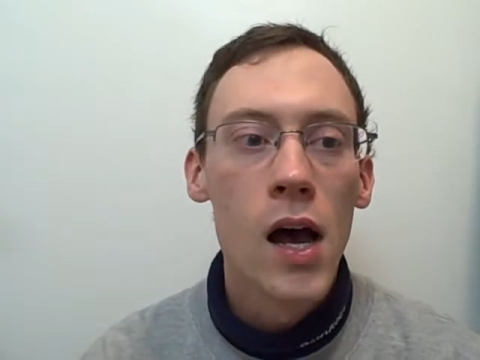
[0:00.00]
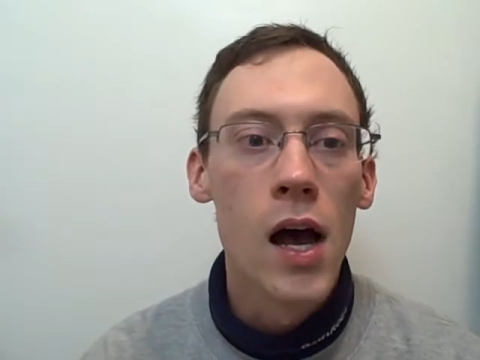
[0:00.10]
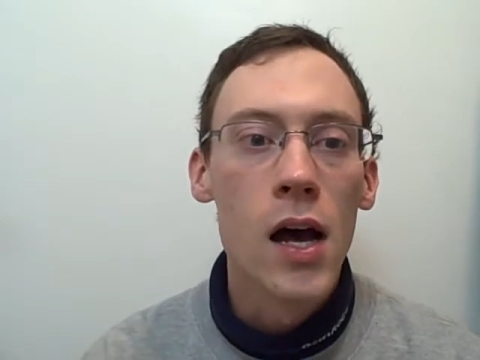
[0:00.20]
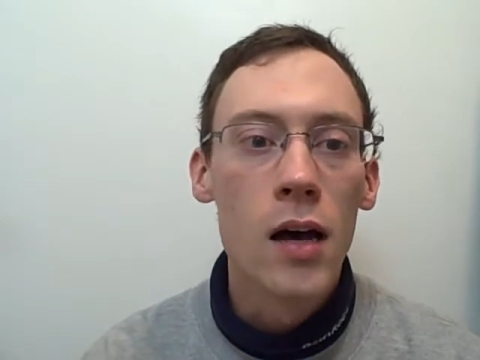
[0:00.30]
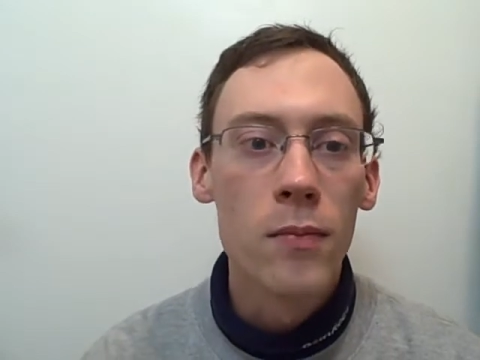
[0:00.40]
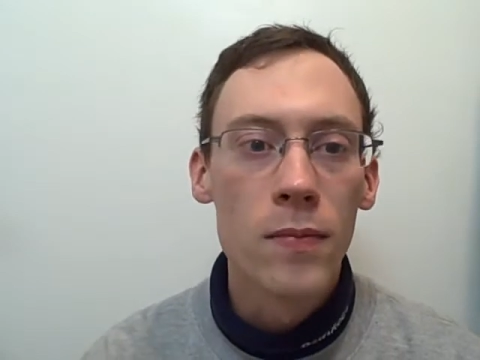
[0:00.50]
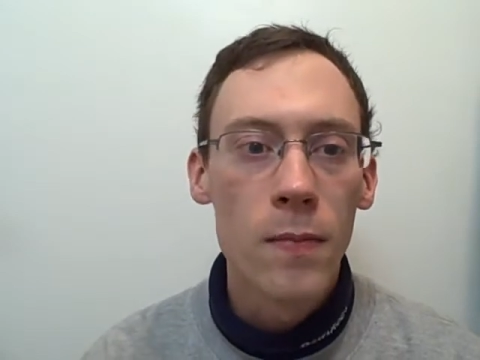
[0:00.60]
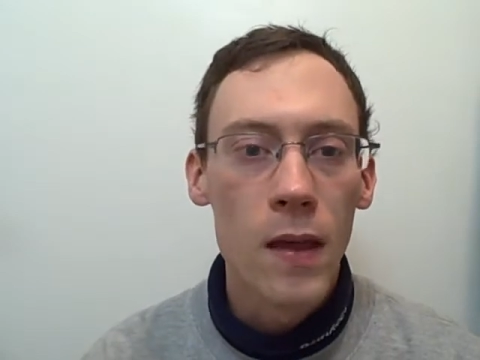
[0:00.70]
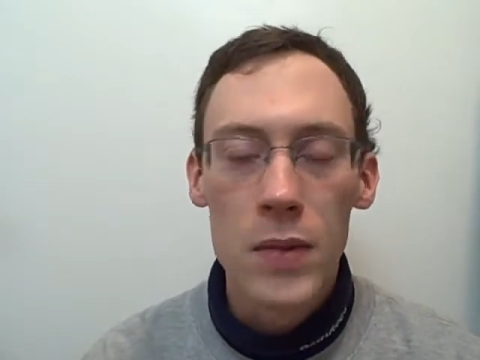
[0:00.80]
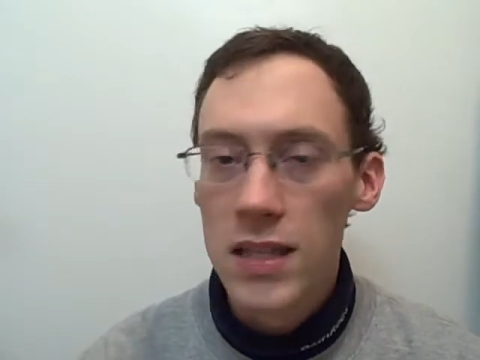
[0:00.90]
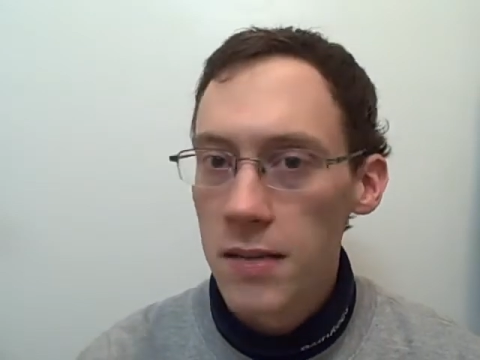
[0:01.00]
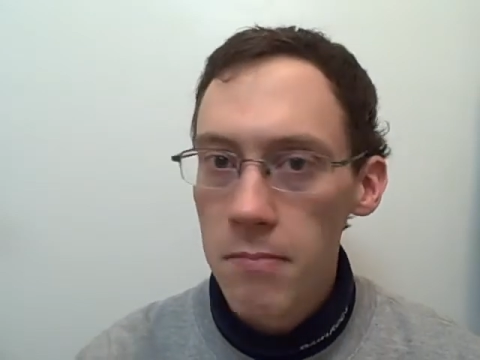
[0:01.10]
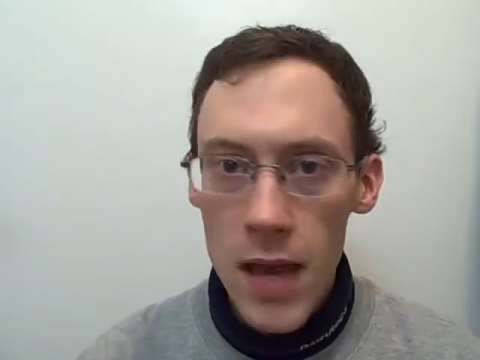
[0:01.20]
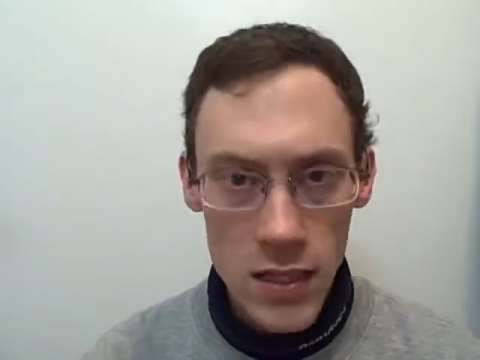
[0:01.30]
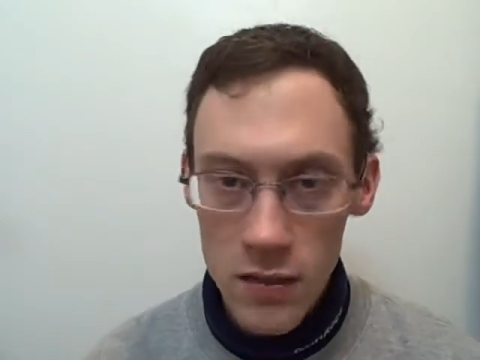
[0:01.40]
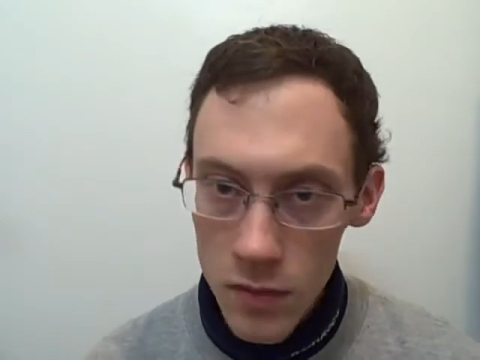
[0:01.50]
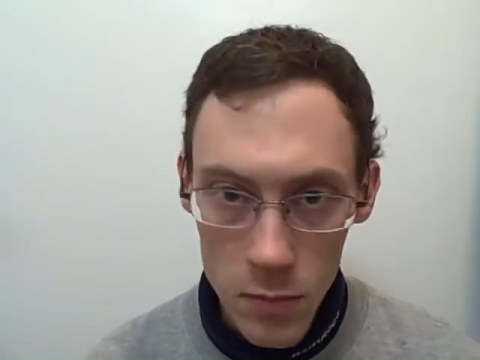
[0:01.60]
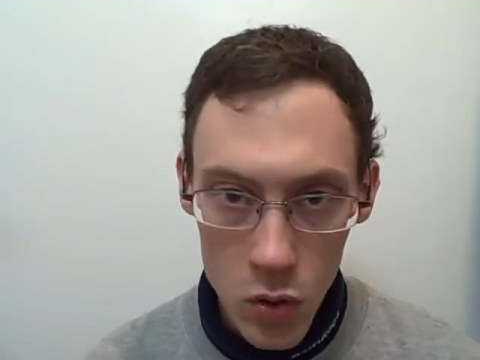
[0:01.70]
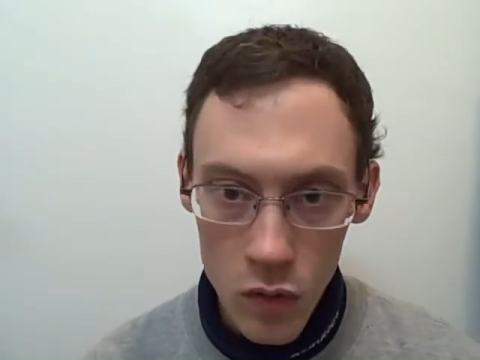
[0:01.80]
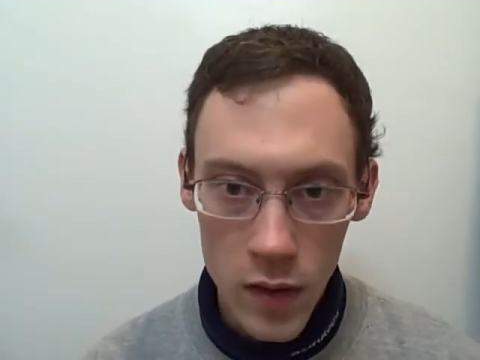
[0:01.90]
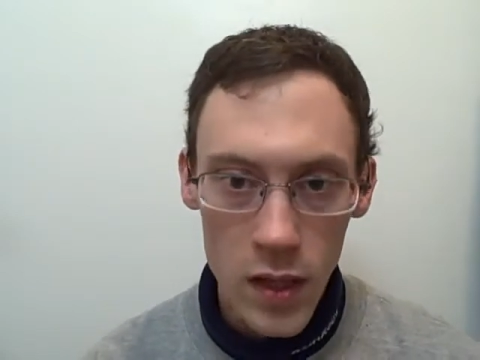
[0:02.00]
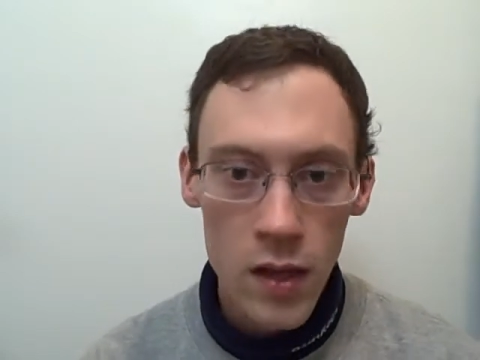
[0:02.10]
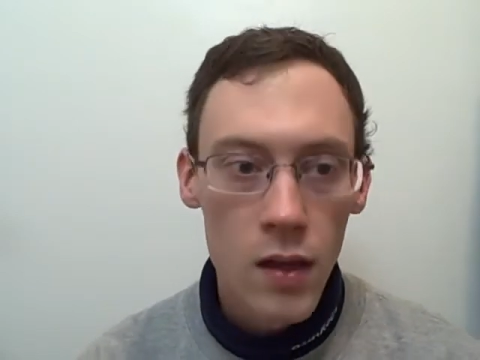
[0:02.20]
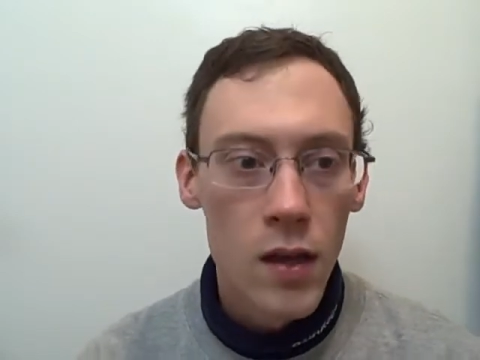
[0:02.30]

I mean, it's a mess of a movie,